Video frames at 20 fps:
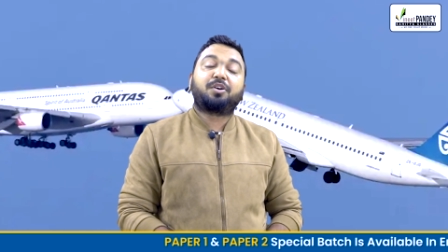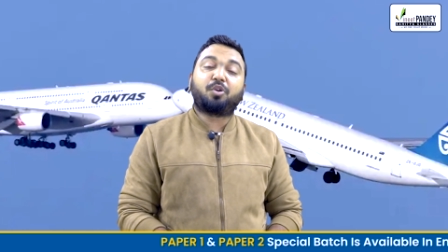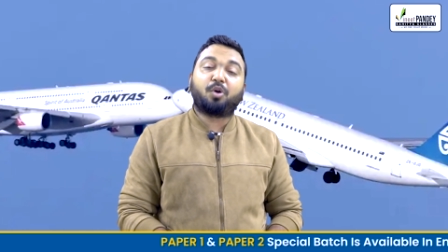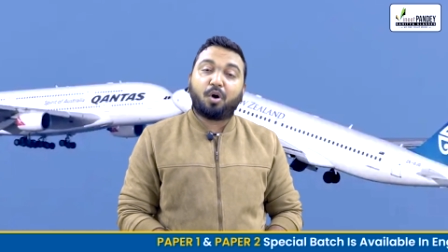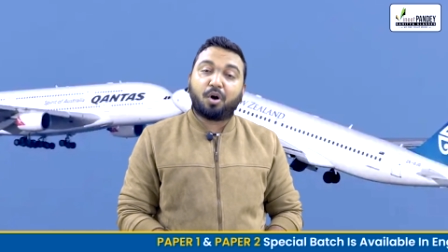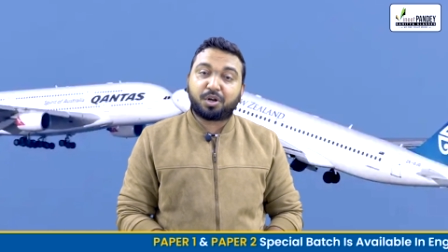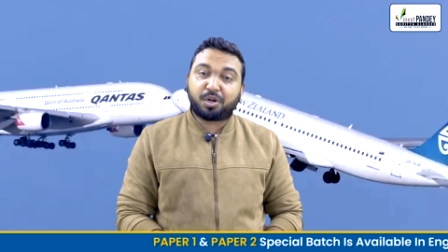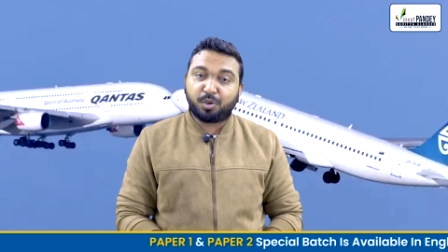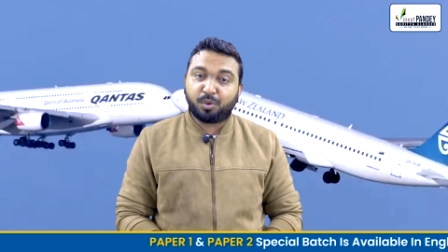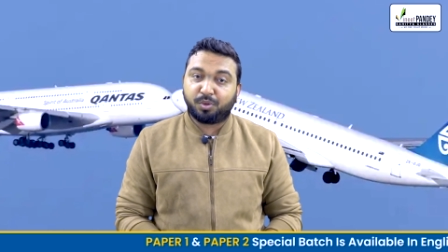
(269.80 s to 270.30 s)

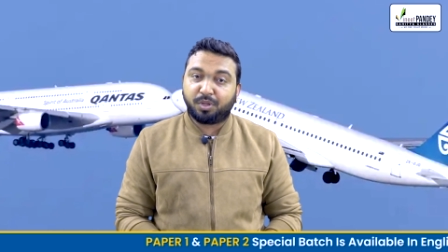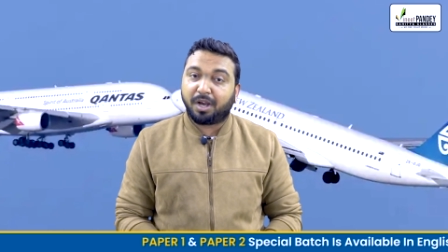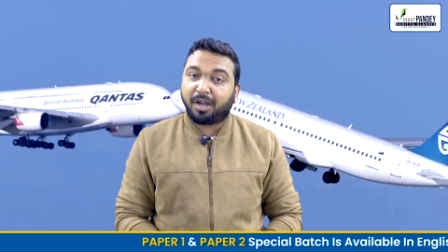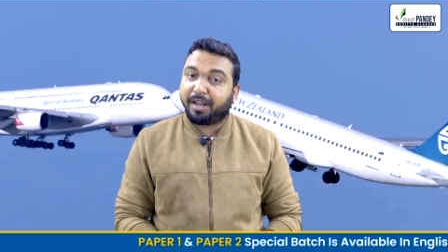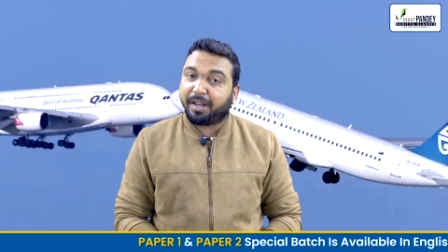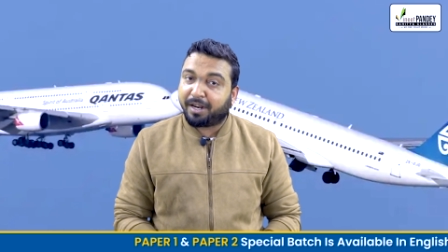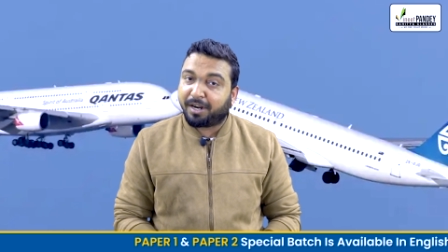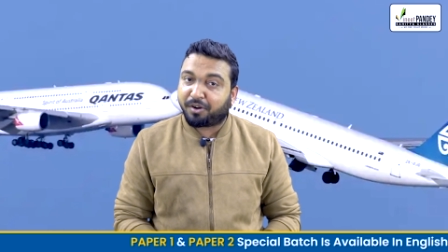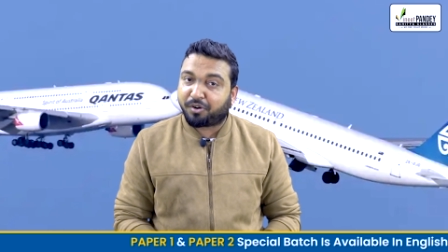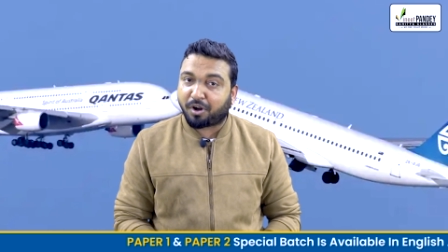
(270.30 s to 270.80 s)
talk to the
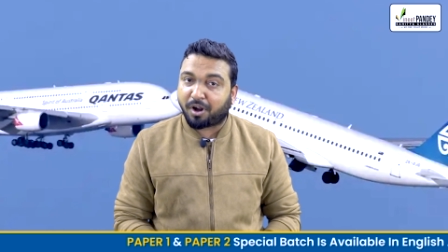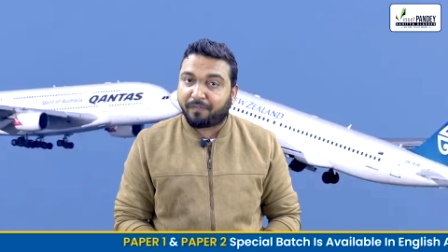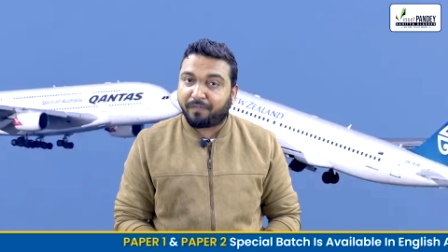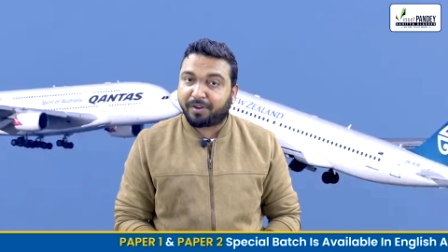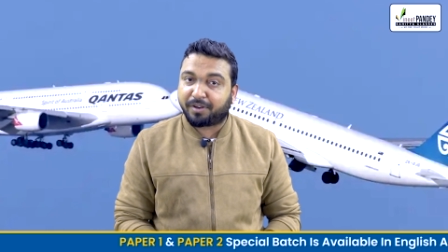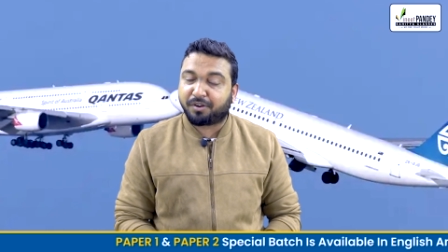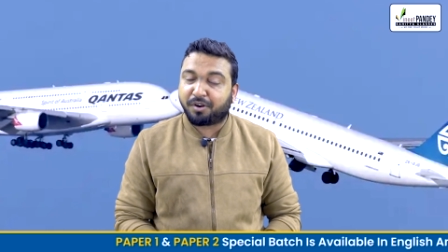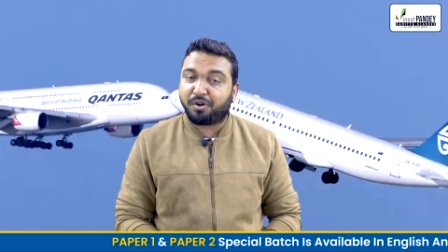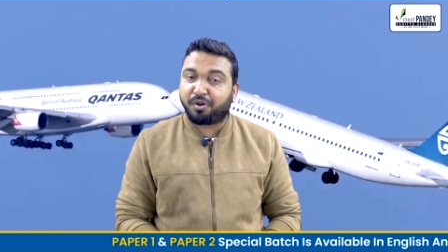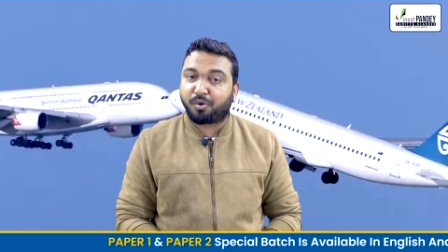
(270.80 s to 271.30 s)
air
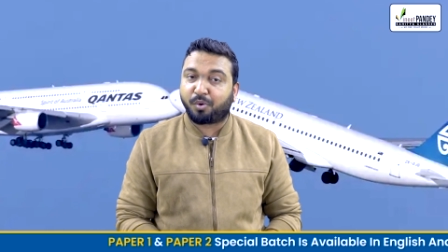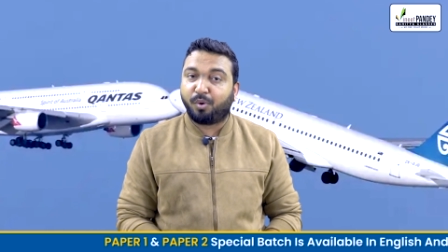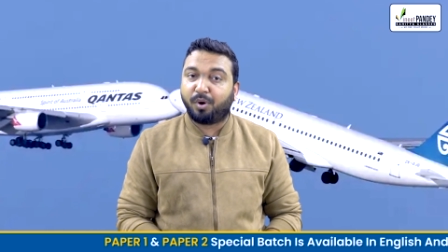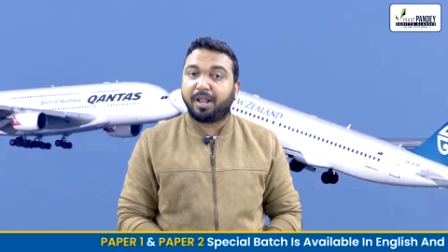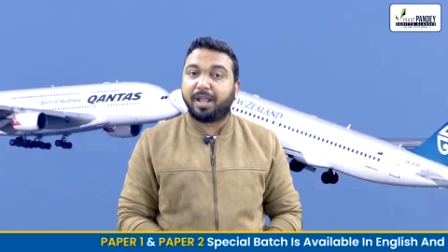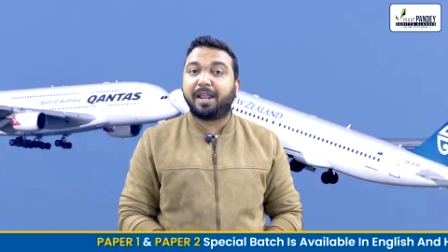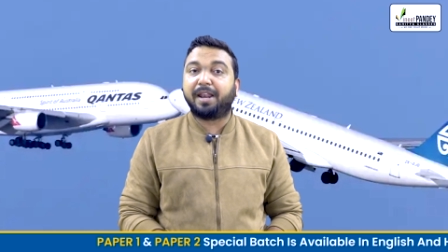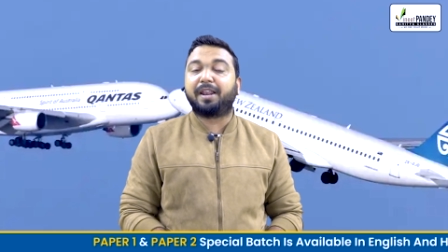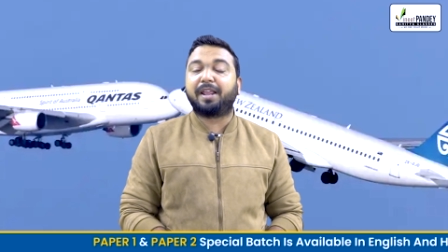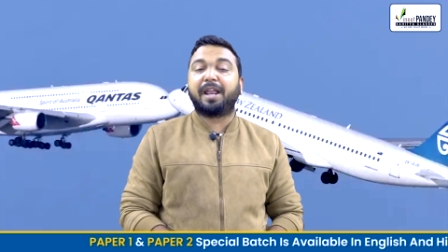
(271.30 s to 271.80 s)
traffic control
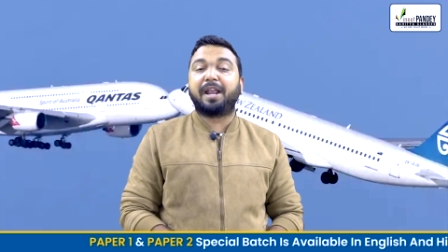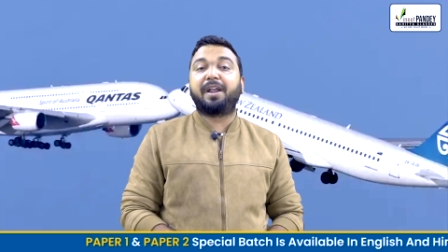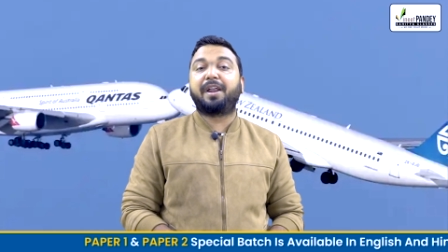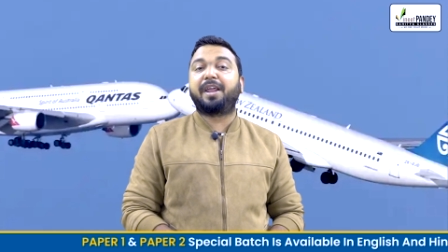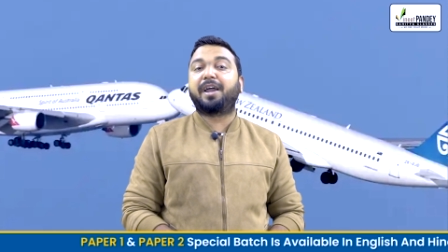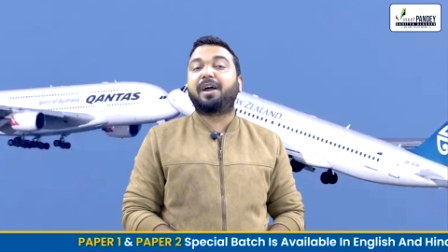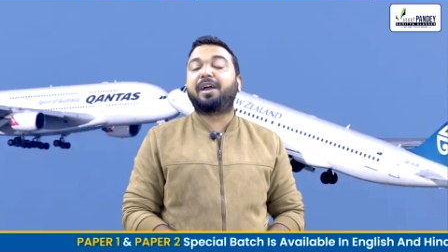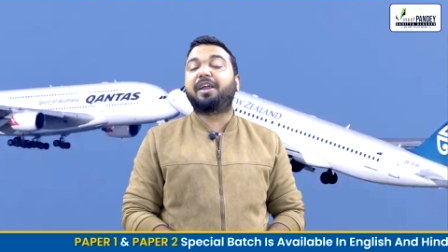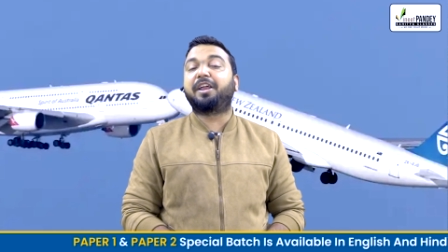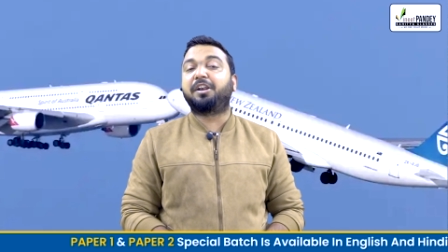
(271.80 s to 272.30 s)
in
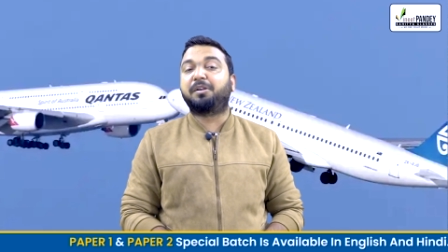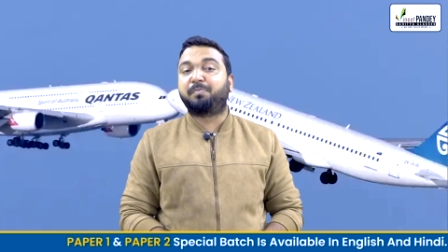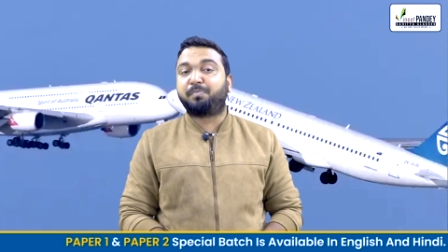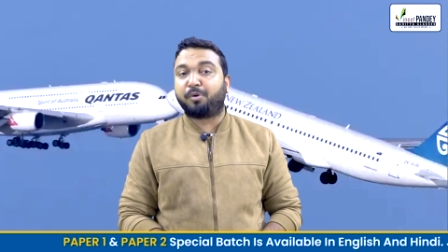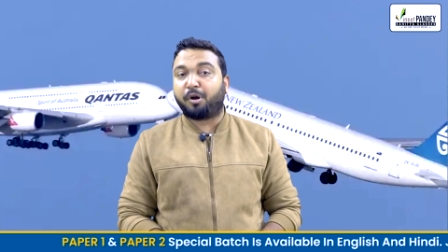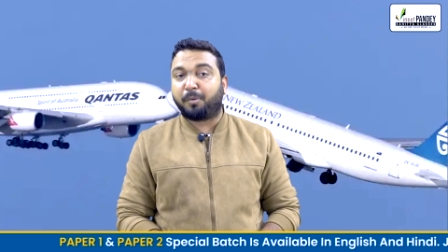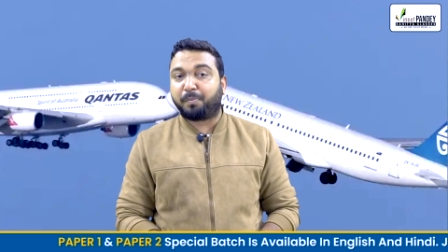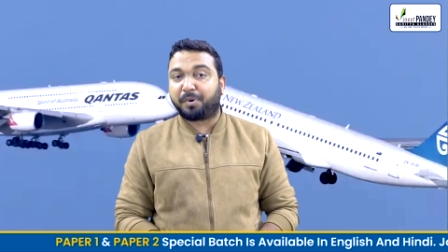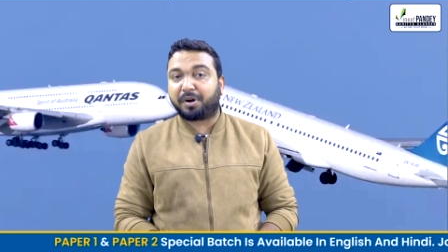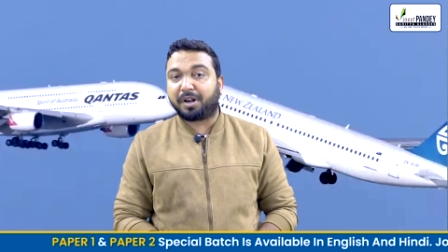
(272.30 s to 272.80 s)
India in
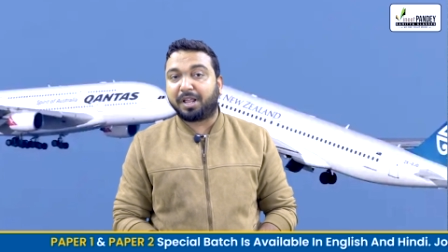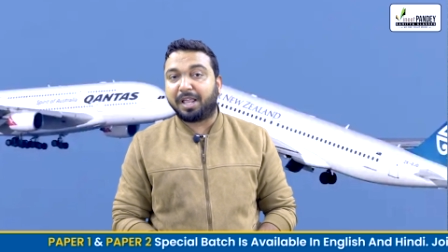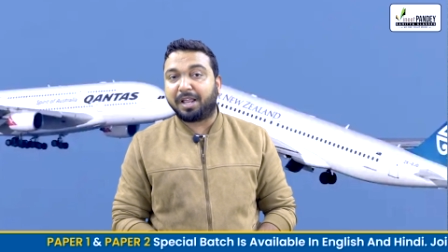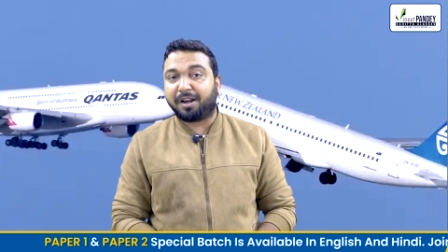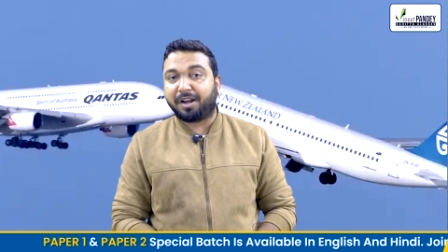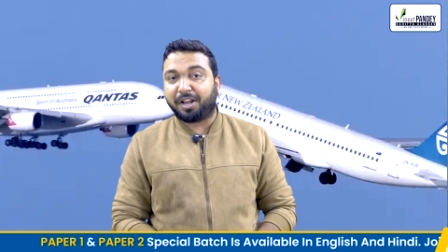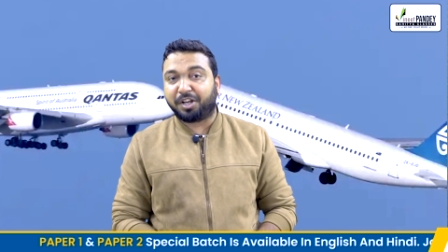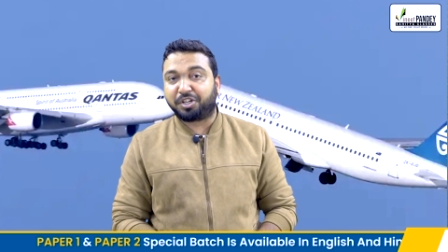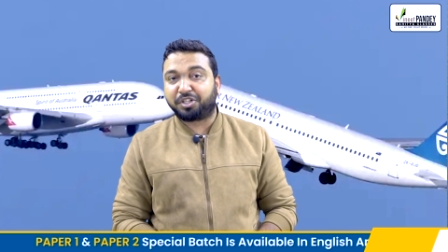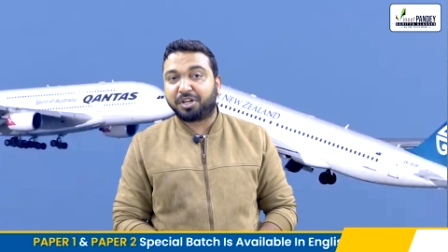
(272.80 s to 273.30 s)
proper
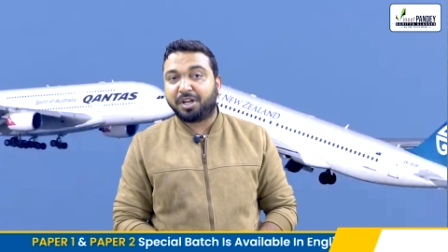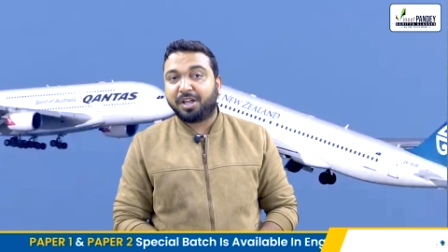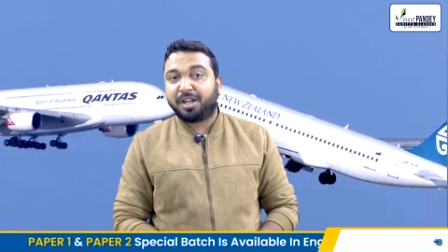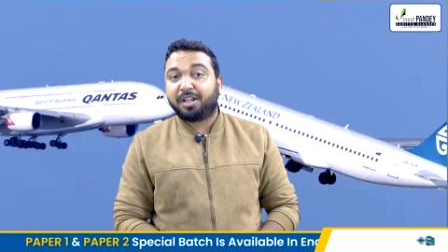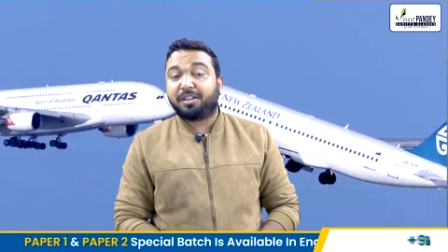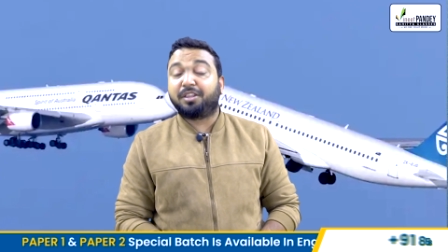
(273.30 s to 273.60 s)
English.